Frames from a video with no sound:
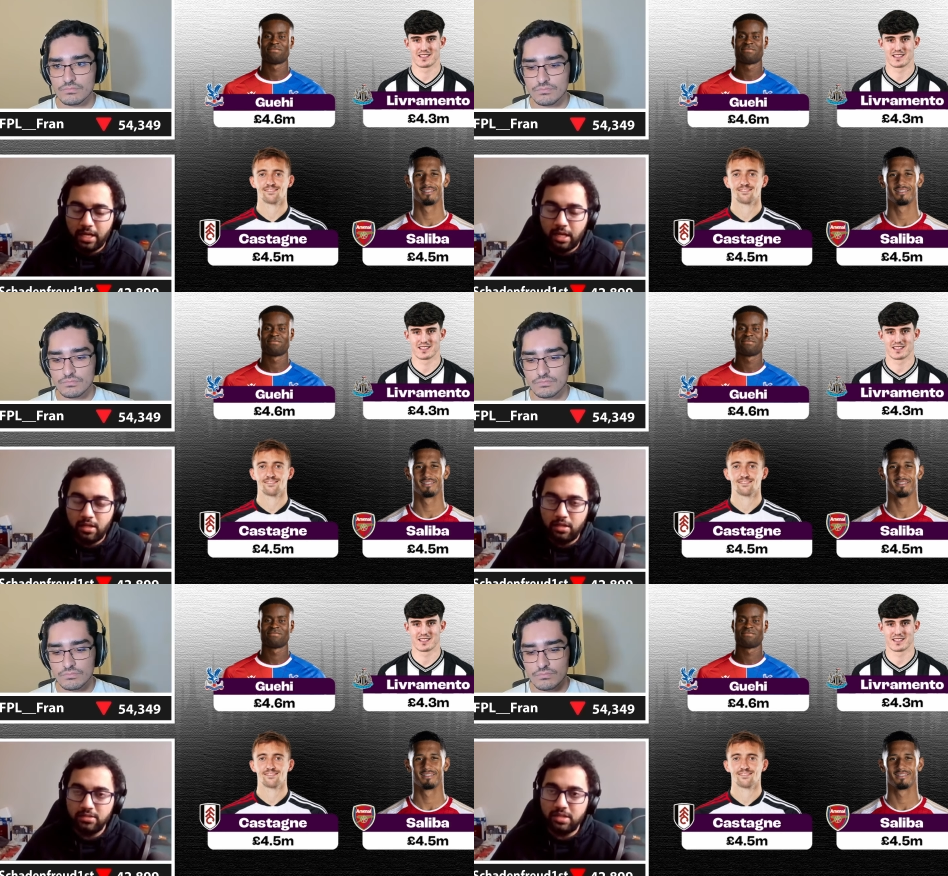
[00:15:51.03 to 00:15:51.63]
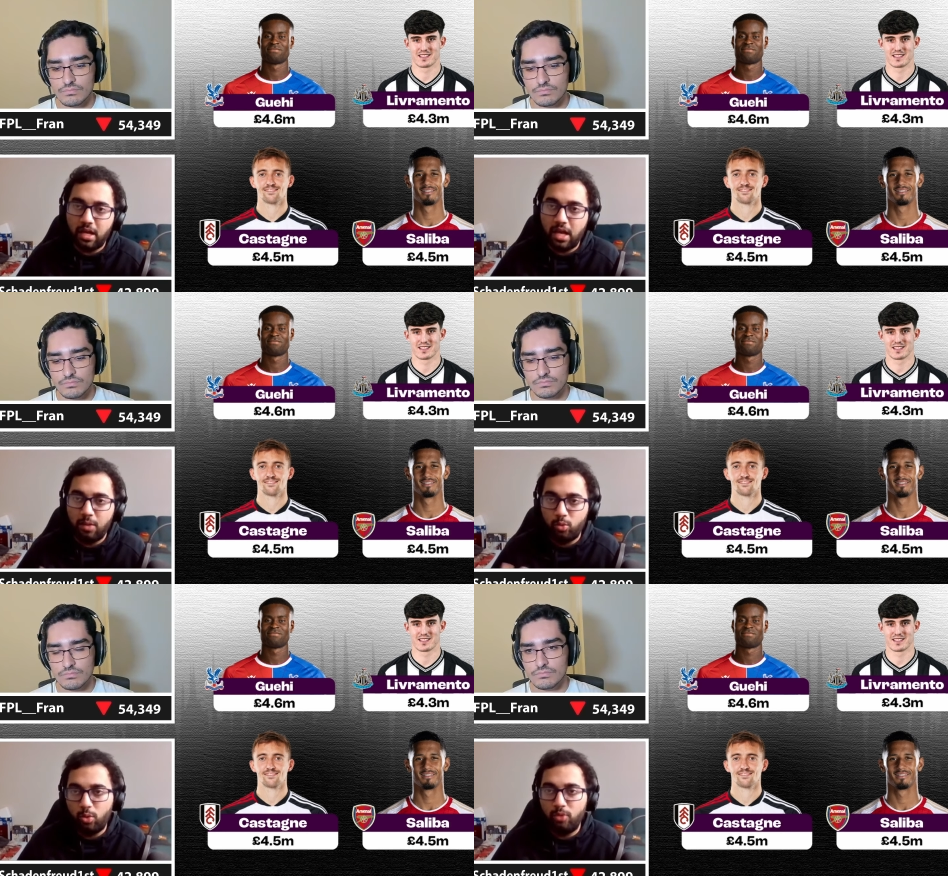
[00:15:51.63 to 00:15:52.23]
Speaker 1: and uh, Saka
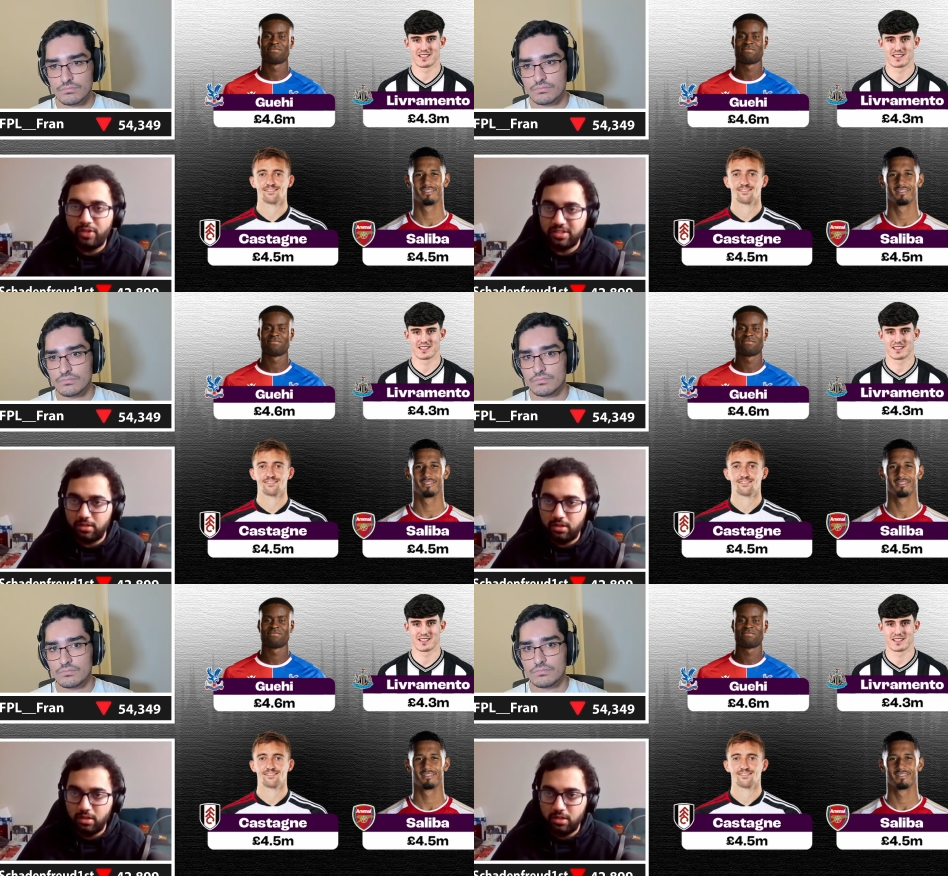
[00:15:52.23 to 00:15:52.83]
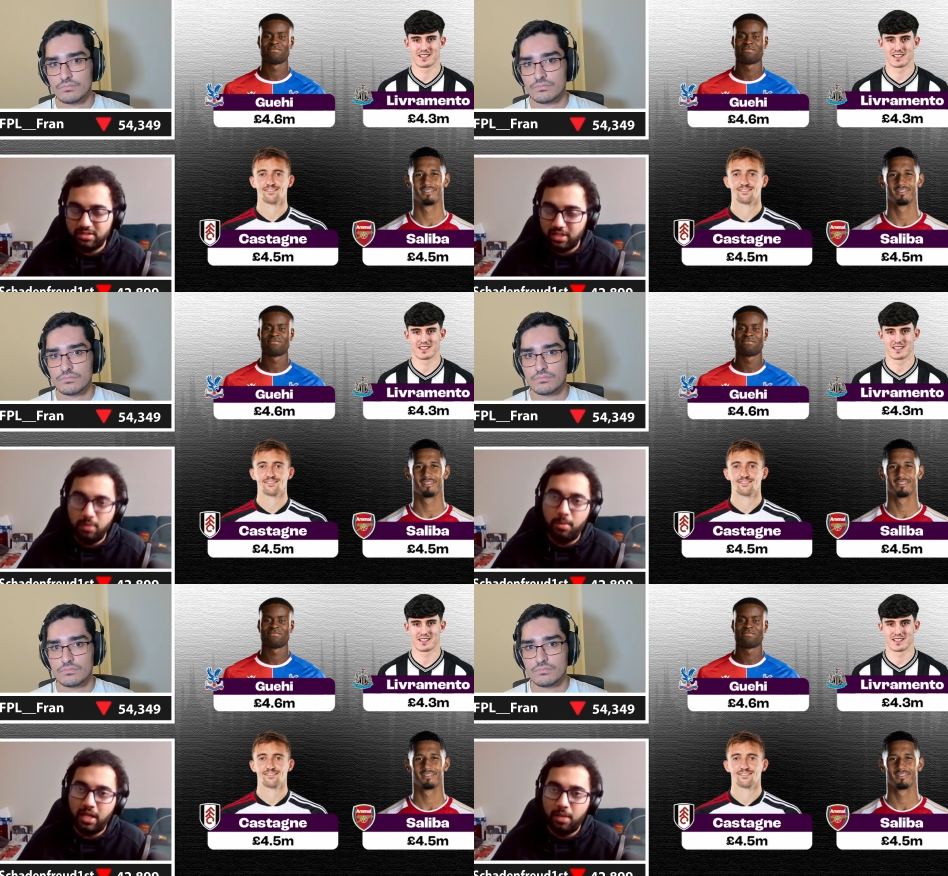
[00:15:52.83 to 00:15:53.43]
I would go for uh,
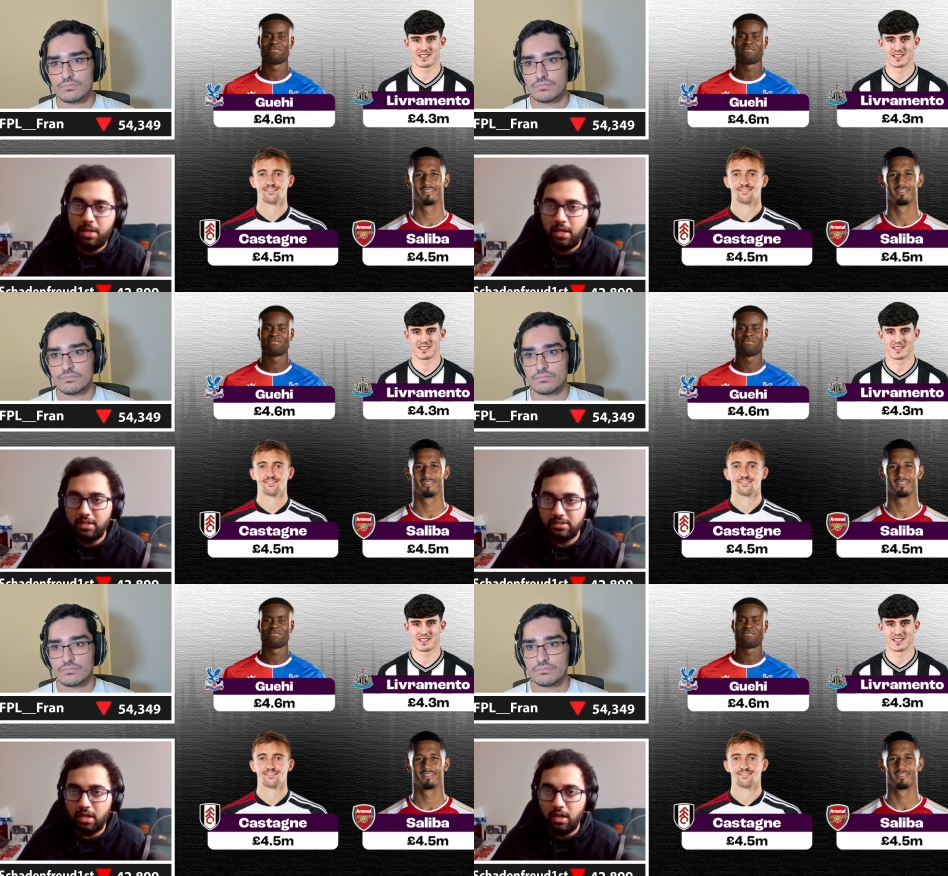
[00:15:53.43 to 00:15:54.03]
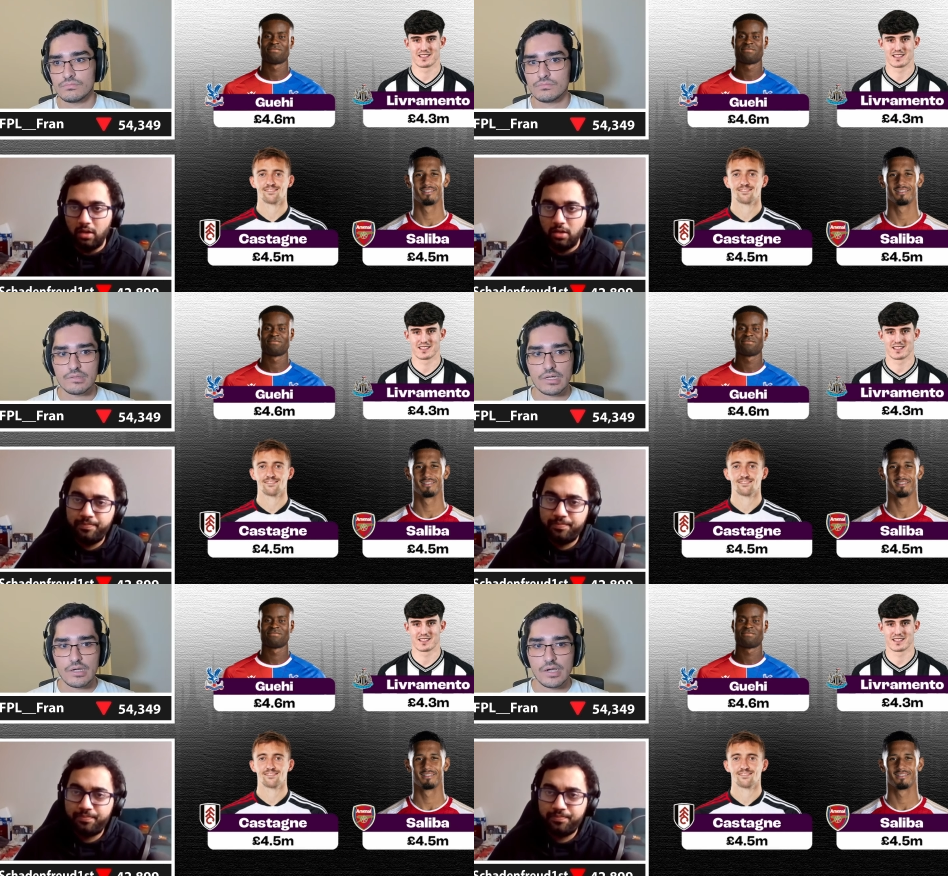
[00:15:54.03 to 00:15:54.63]
Saliba Gabriel and Saka
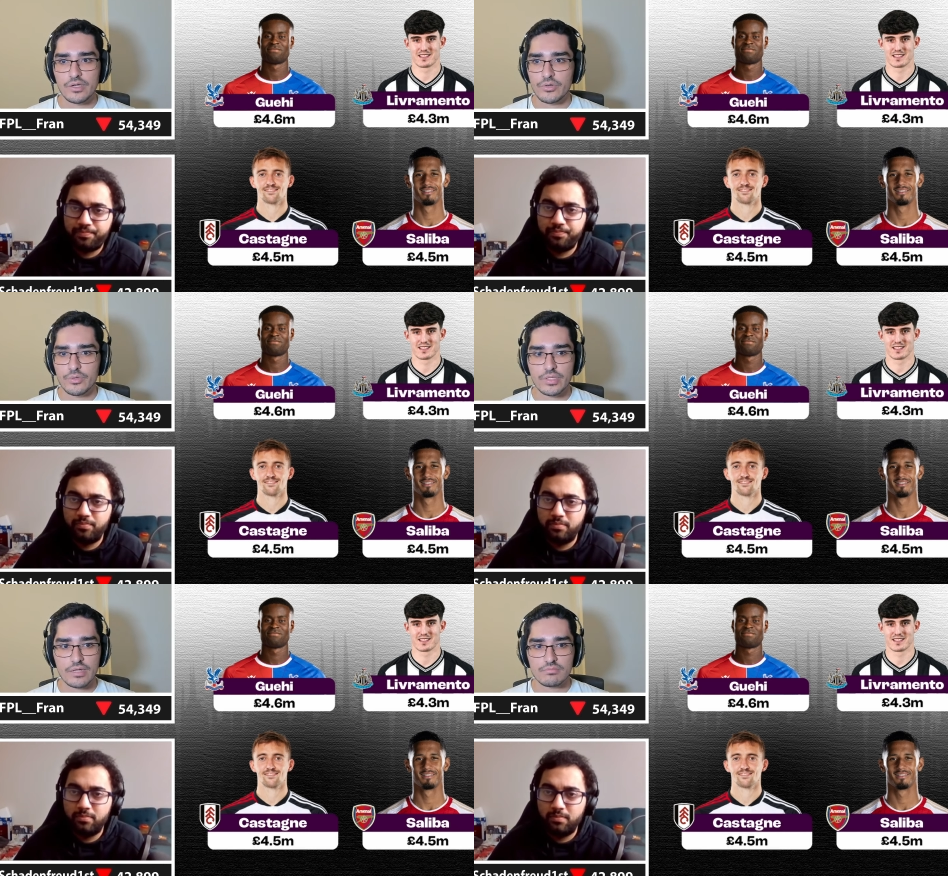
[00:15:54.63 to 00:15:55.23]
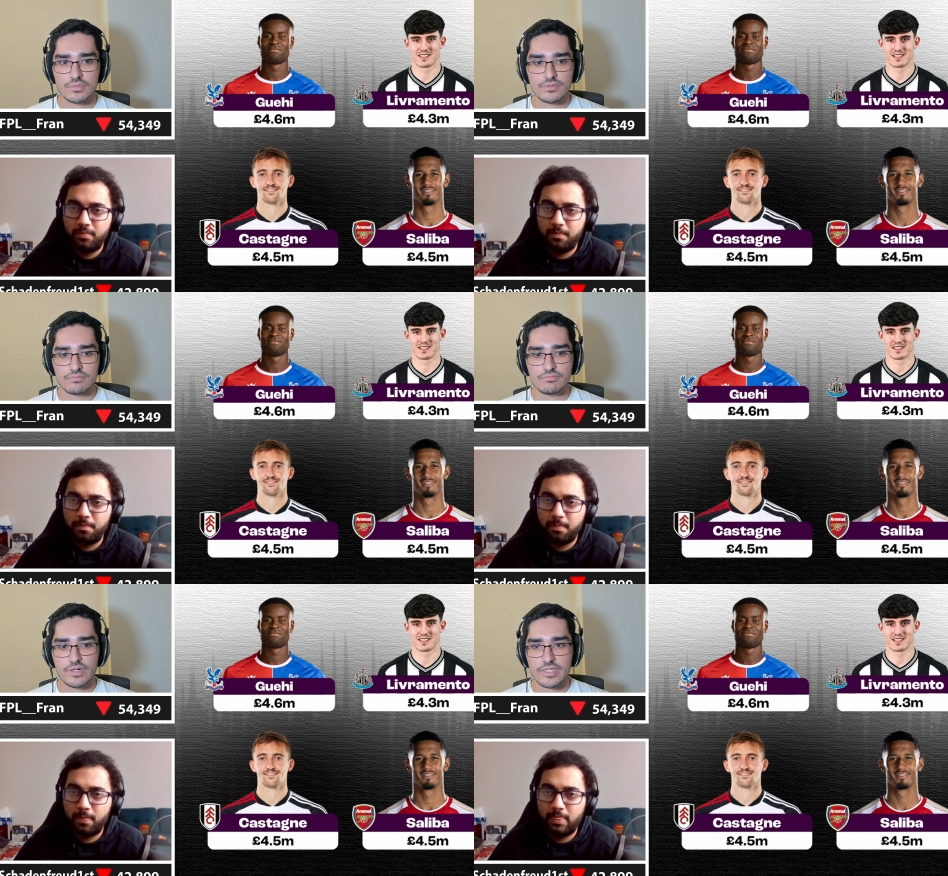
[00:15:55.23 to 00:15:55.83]
Speaker 2: I, I agree with that it's
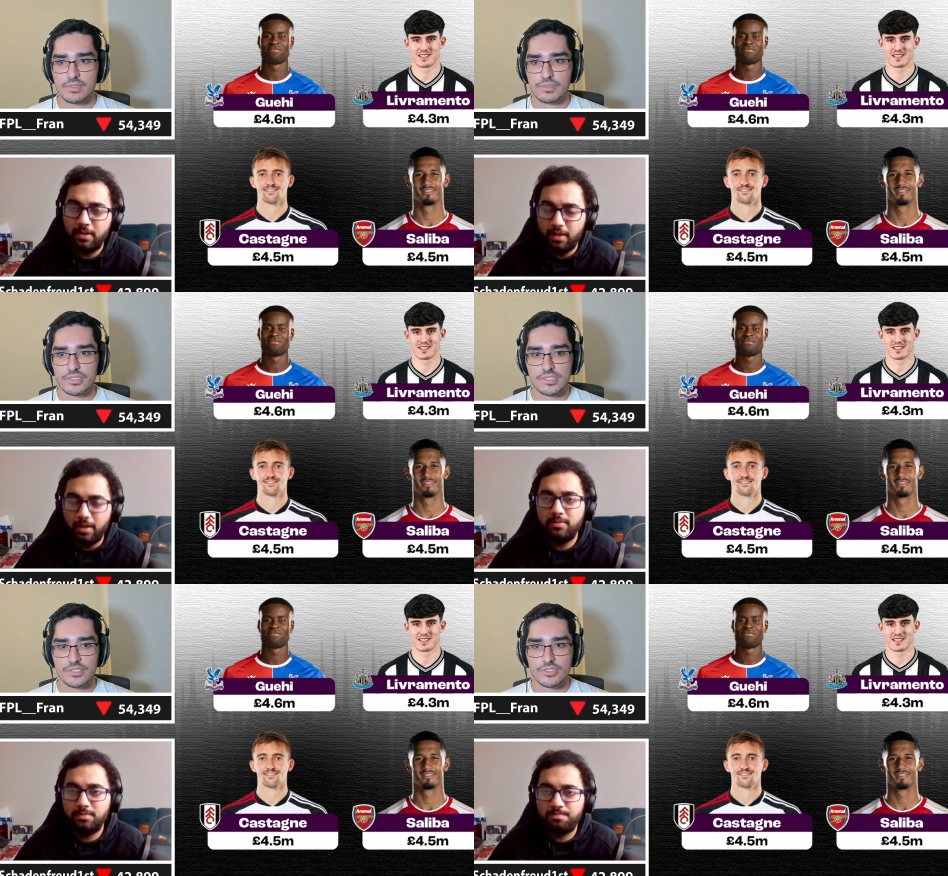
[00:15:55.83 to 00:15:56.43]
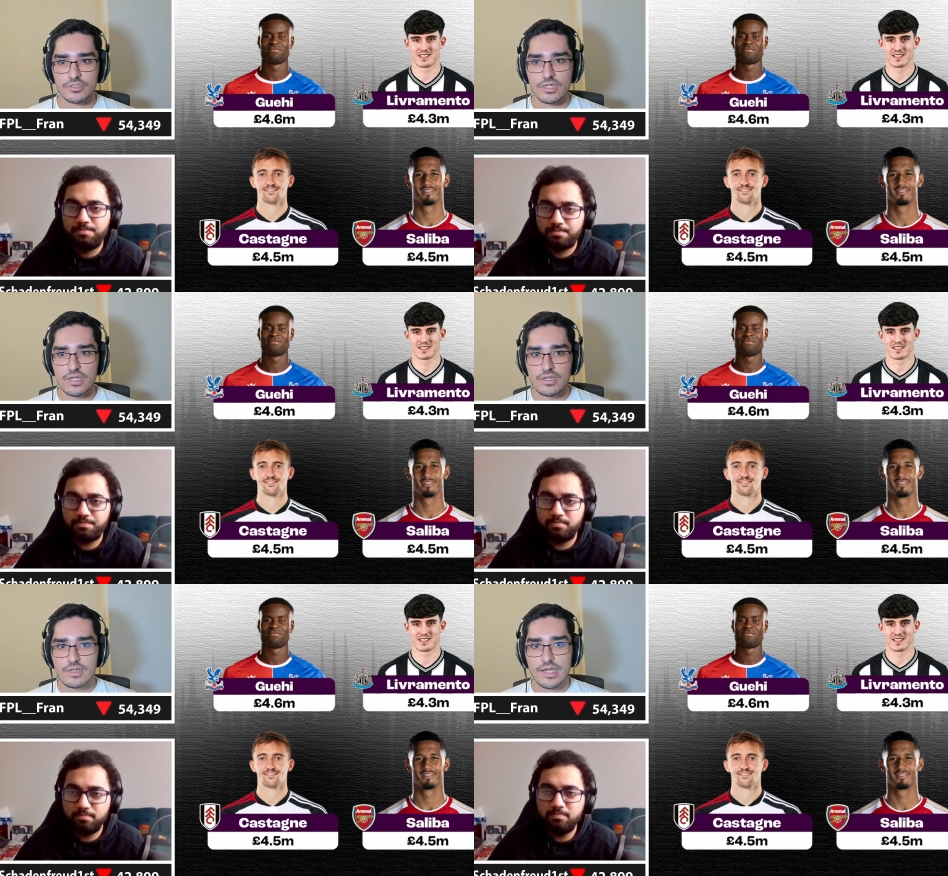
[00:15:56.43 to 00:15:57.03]
a very simple yeah. decision
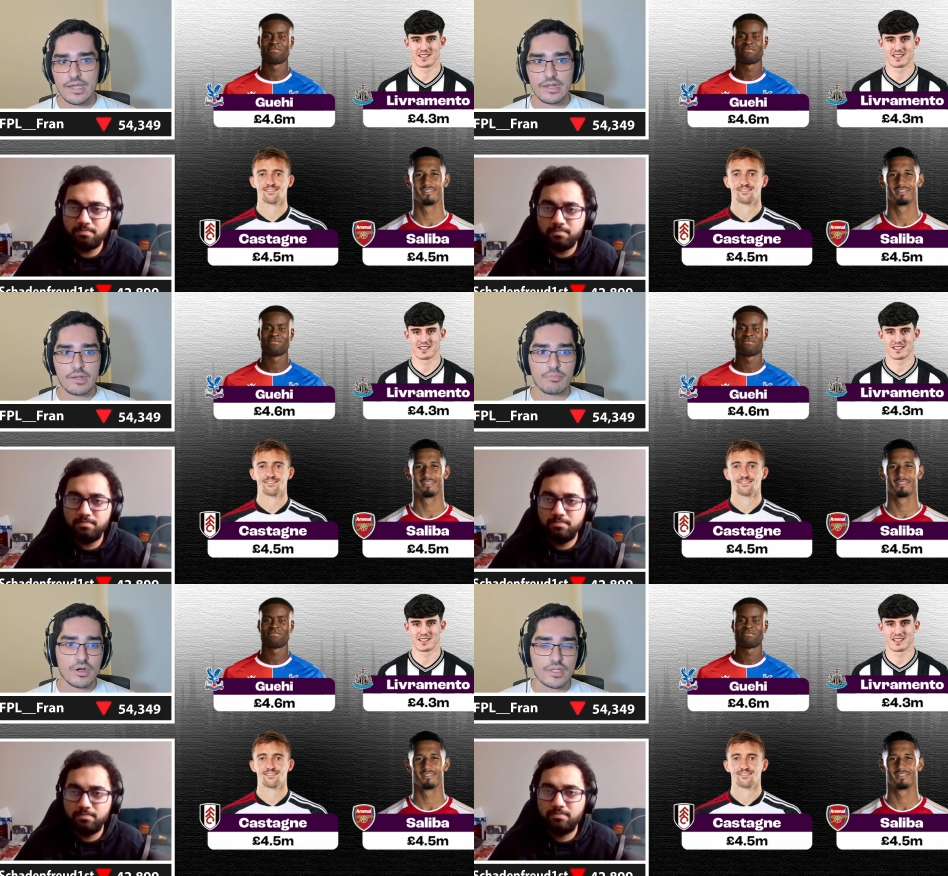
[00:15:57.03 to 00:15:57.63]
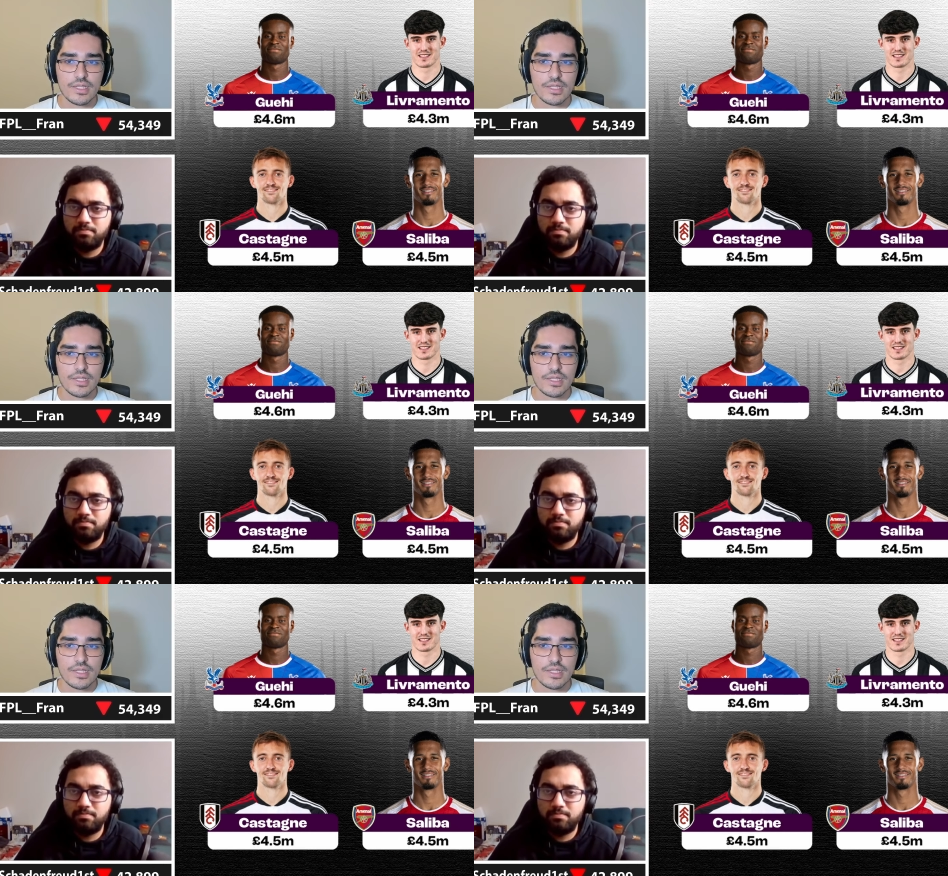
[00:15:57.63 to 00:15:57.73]
and, and part